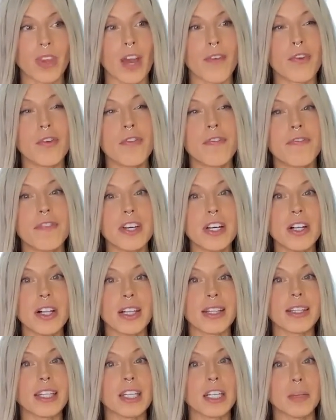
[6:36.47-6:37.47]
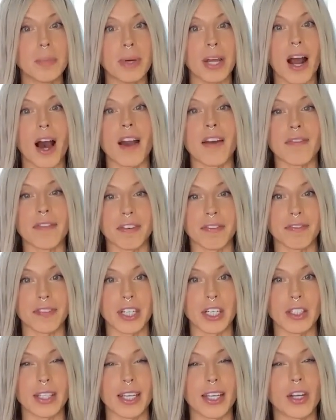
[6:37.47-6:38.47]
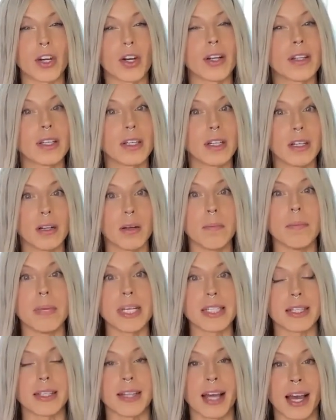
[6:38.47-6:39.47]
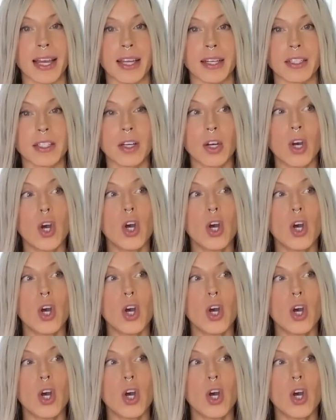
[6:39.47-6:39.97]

if you feel a little bit unfulfilled, like you're a little misaligned,